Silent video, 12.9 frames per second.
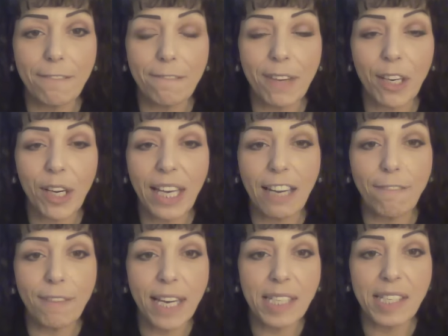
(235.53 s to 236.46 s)
very
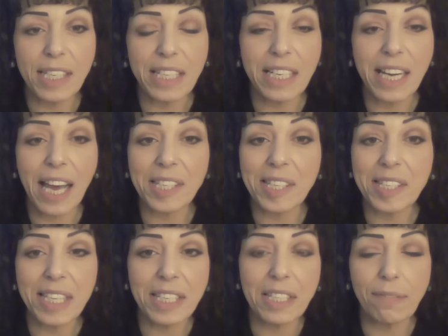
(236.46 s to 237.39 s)
invested in and has a
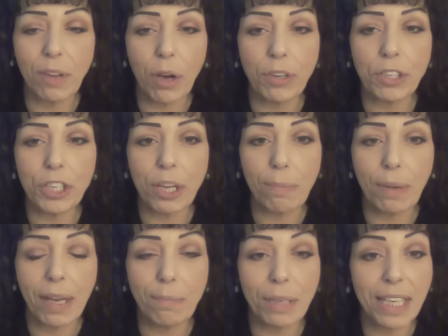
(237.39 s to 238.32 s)
sense of ownership
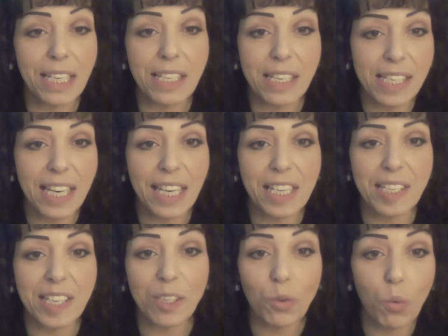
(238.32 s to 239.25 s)
in because it's his.
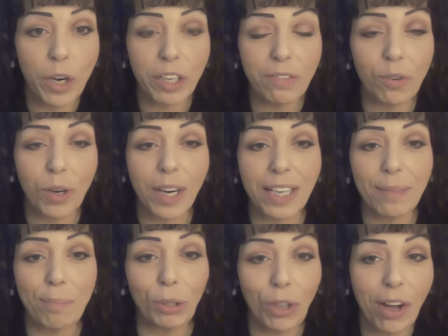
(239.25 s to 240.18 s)
He's worked for it.
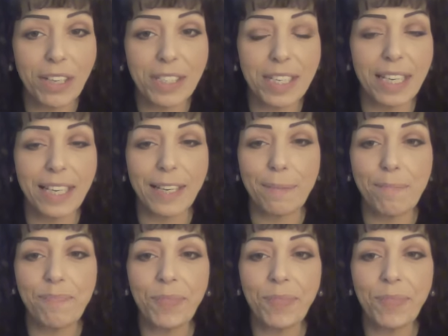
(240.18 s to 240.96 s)
It belongs to him.